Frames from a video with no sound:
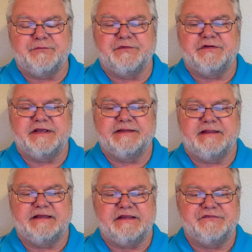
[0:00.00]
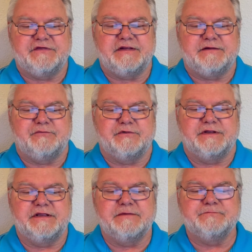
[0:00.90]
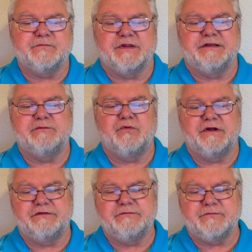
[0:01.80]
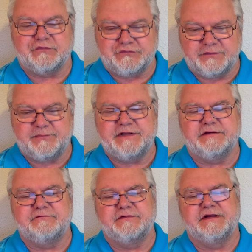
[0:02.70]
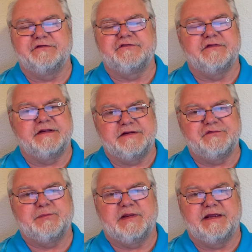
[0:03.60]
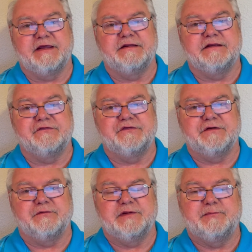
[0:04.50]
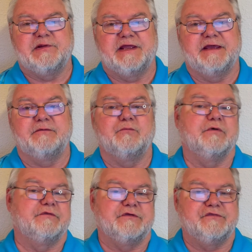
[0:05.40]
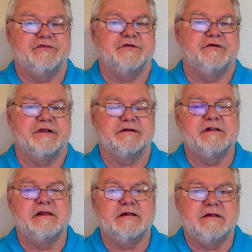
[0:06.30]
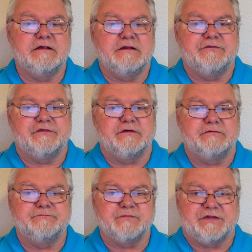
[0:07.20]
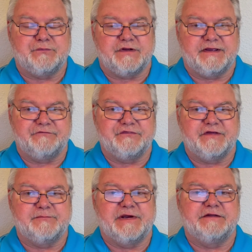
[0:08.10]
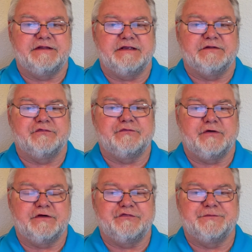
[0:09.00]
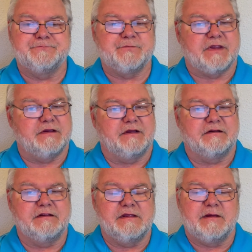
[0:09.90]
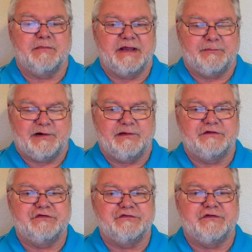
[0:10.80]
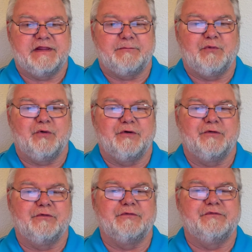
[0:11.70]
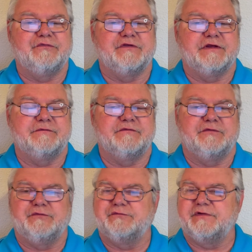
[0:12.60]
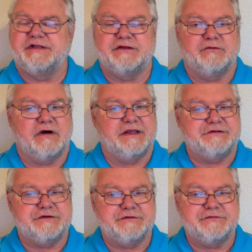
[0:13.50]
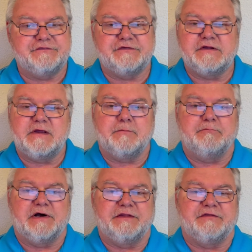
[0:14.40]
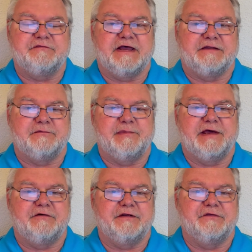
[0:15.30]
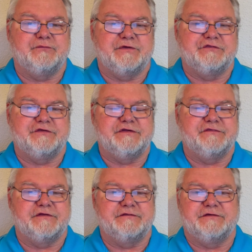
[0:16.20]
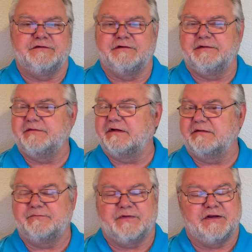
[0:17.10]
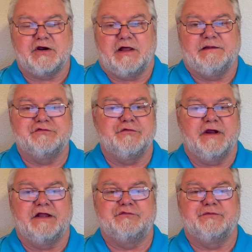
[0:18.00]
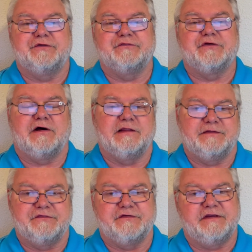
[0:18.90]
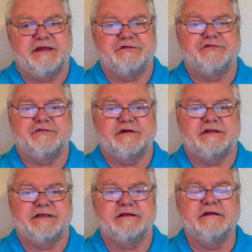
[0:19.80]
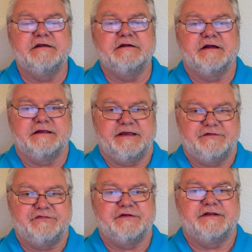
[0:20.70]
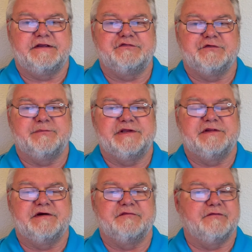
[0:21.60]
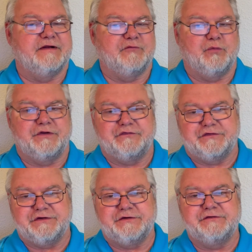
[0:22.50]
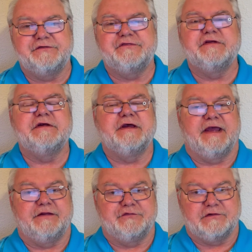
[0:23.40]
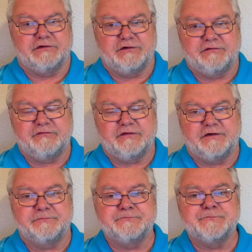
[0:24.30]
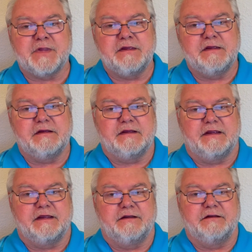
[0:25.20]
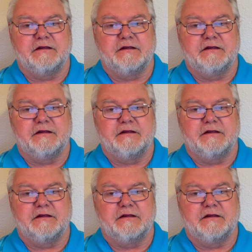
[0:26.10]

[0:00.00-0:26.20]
the dead like he said he would, anyone should be convinced that his plan is the only plan worth considering. So that's what I have to say about deconstruction. My apologies to that poor girl whose video I used. But the fact of the matter is, when she's a college graduate who's calling this a case study, a case study should be there for everyone to use and to learn from. And